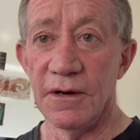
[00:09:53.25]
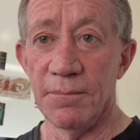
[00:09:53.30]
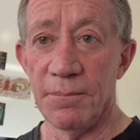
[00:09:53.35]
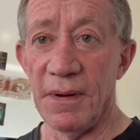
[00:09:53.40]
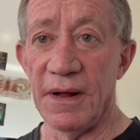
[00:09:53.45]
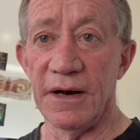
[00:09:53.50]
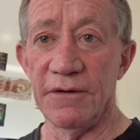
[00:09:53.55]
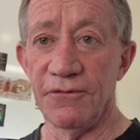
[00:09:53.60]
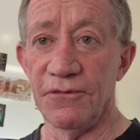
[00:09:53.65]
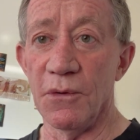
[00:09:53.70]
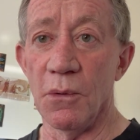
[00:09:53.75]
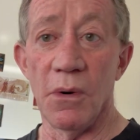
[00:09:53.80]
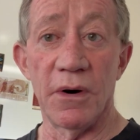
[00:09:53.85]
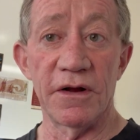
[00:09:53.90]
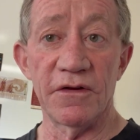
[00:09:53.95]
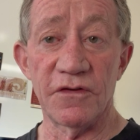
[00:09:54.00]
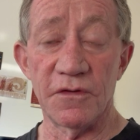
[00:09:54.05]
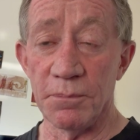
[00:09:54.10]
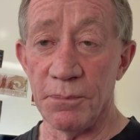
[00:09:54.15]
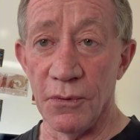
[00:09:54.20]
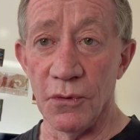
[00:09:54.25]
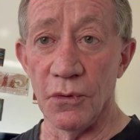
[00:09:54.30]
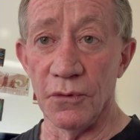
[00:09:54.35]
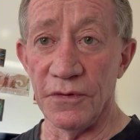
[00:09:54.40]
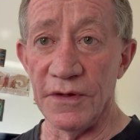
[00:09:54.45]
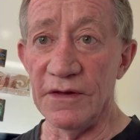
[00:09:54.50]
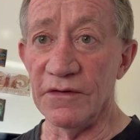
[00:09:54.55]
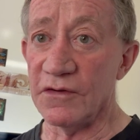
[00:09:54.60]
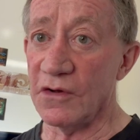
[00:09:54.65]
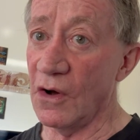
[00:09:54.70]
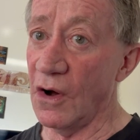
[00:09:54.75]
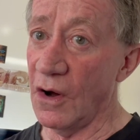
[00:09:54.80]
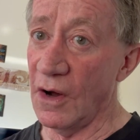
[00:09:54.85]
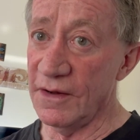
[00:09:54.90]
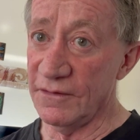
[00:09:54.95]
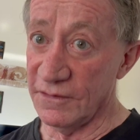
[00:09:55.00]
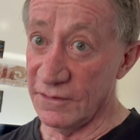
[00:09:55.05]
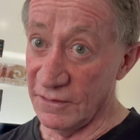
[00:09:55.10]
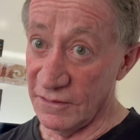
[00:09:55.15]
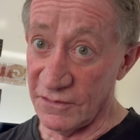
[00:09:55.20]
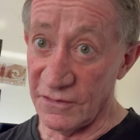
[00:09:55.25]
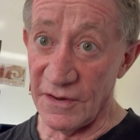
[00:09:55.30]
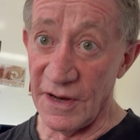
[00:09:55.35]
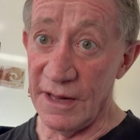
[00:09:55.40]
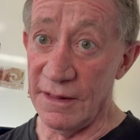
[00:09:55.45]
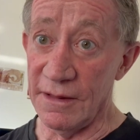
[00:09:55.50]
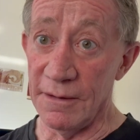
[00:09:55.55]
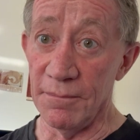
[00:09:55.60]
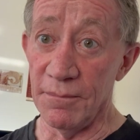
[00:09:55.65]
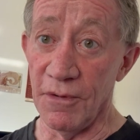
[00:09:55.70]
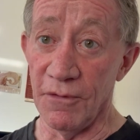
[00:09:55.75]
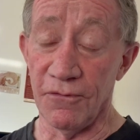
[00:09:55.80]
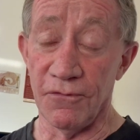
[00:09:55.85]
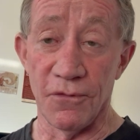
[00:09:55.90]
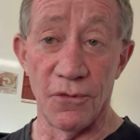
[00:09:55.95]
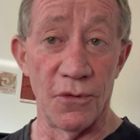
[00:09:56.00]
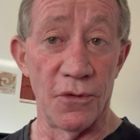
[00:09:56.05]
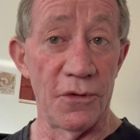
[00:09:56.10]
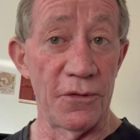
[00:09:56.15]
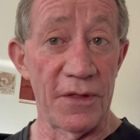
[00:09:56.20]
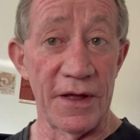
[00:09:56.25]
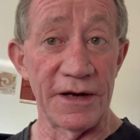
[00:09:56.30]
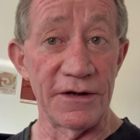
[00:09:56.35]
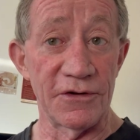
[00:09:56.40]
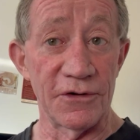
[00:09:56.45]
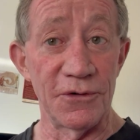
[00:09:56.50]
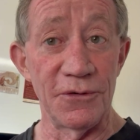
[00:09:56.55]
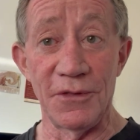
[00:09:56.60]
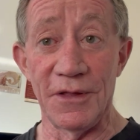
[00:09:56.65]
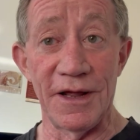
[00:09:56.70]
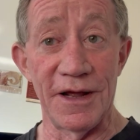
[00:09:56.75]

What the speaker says: But if you want to support these guys and see them before they do